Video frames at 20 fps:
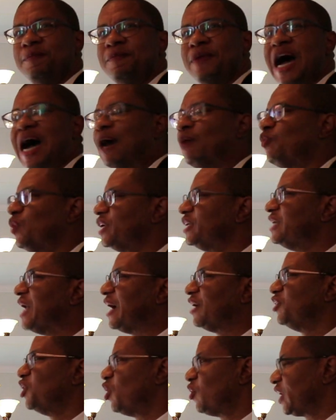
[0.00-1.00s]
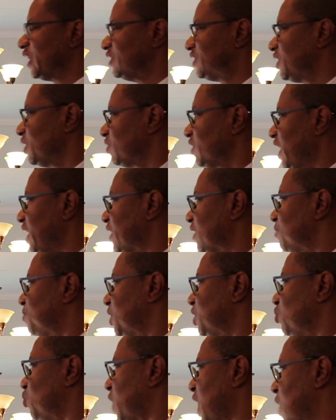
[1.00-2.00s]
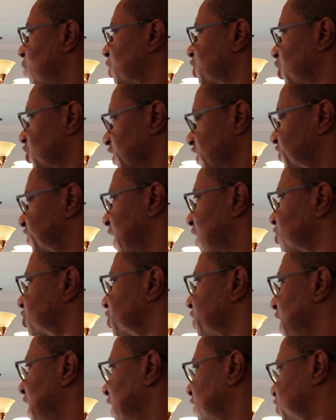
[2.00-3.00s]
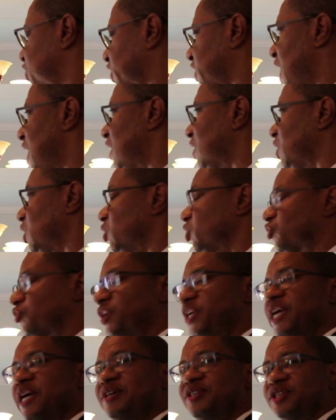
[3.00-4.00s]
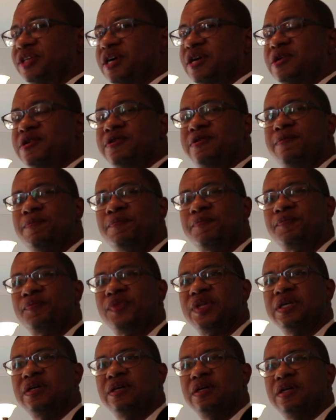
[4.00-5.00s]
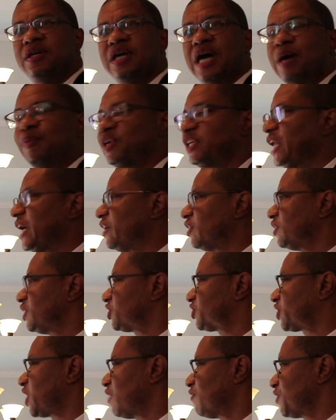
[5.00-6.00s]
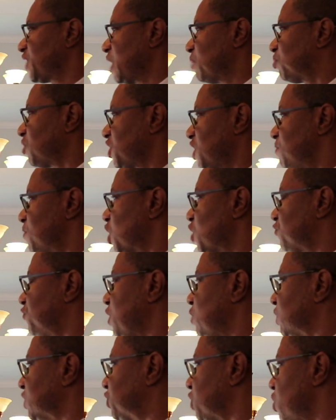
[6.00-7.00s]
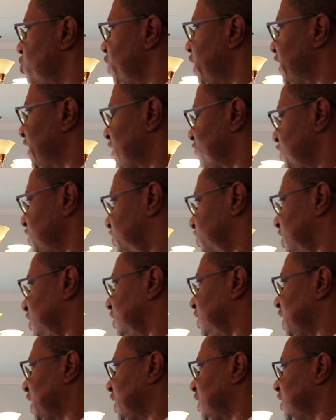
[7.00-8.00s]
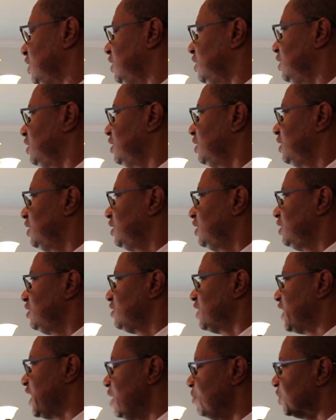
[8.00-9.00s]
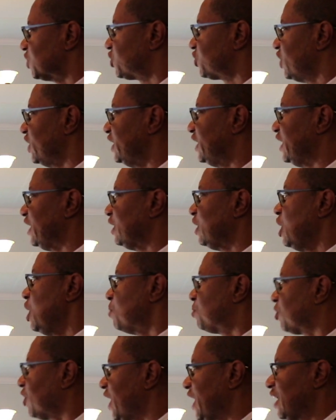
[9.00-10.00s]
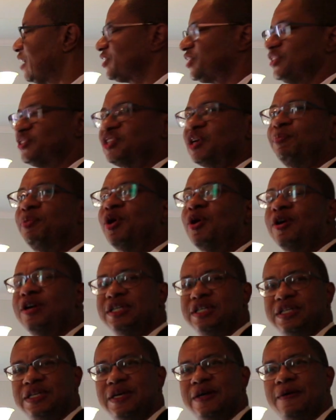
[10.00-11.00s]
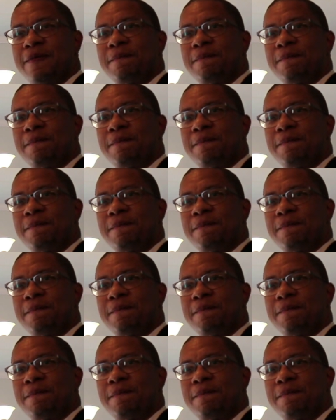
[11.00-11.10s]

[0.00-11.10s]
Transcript: I would not know it until later, but when I was on the south side of Chicago three years ago, I would later discover that Brother Murphy would tune in every Sunday, that he was sending prayers and support.